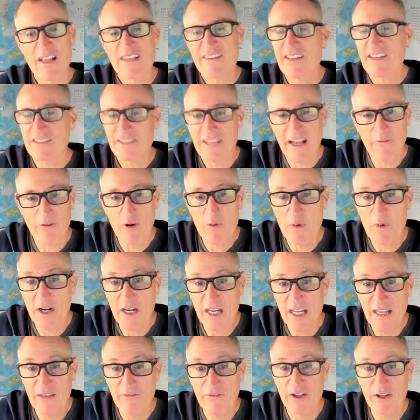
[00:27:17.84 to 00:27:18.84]
does
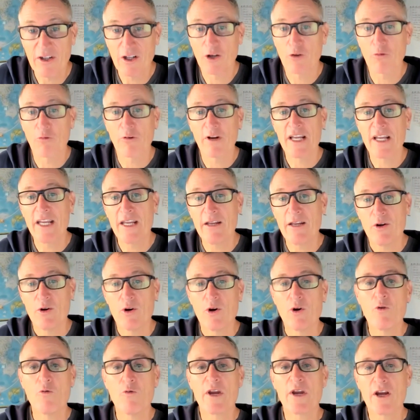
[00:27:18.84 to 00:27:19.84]
everybody even agree
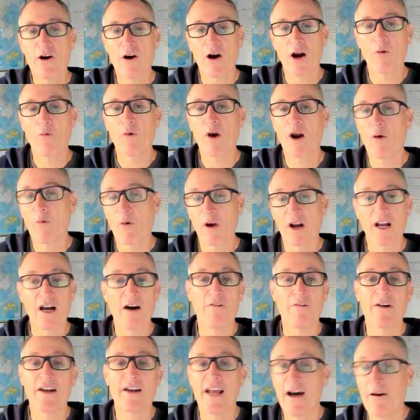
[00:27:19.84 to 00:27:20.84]
who we are, where we're
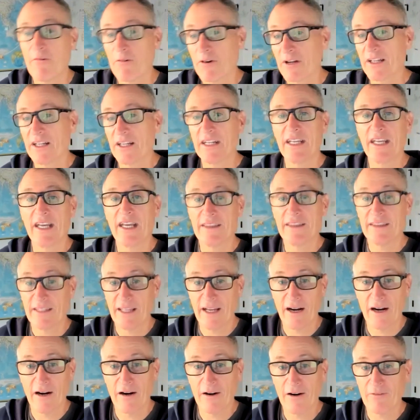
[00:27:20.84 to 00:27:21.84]
going, how we're going to get
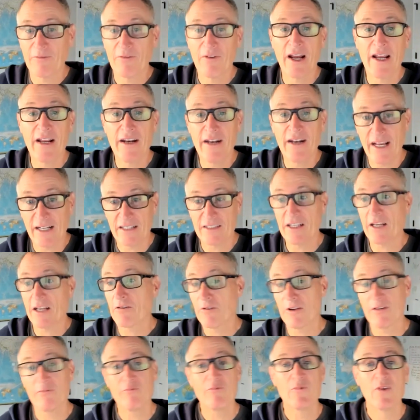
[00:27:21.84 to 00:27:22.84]
there, right, et
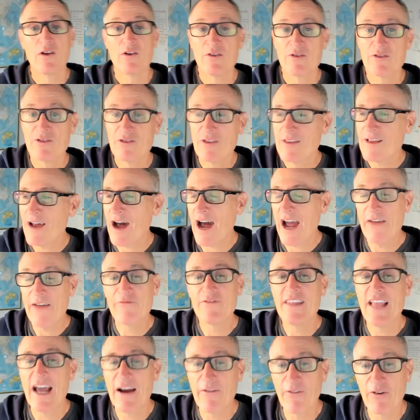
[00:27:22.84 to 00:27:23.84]
cetera? I've
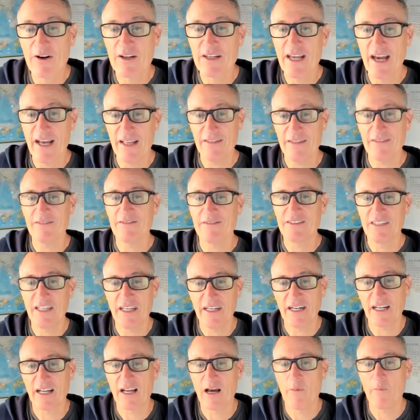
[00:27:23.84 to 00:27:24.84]
never yet
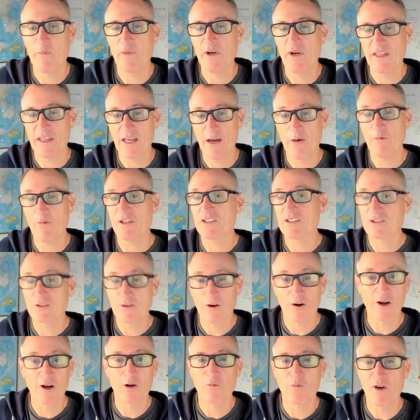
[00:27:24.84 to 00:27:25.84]
seen a company that we
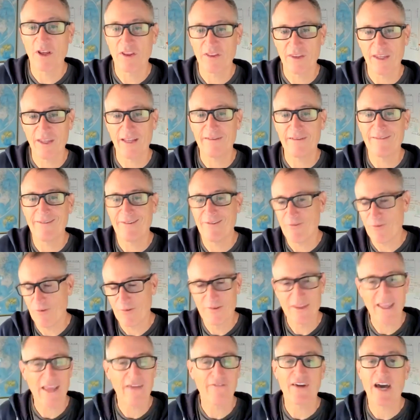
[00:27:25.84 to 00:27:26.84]
started with that
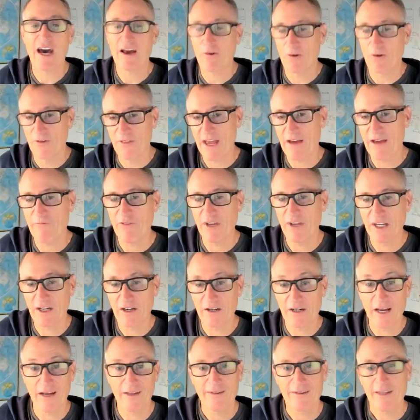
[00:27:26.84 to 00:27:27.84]
they've got all that
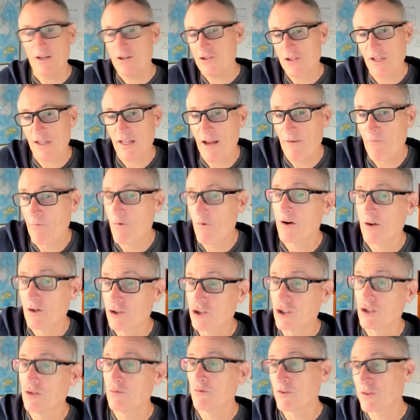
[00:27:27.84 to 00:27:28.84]
figured out. They usually have 1 or
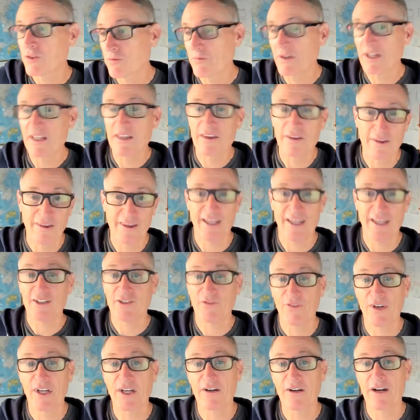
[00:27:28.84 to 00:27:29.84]
2 or 3 of the things
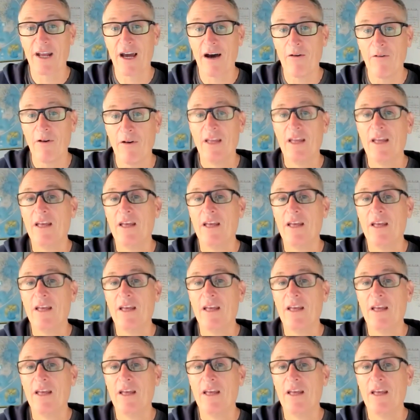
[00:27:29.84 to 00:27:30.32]
figured out,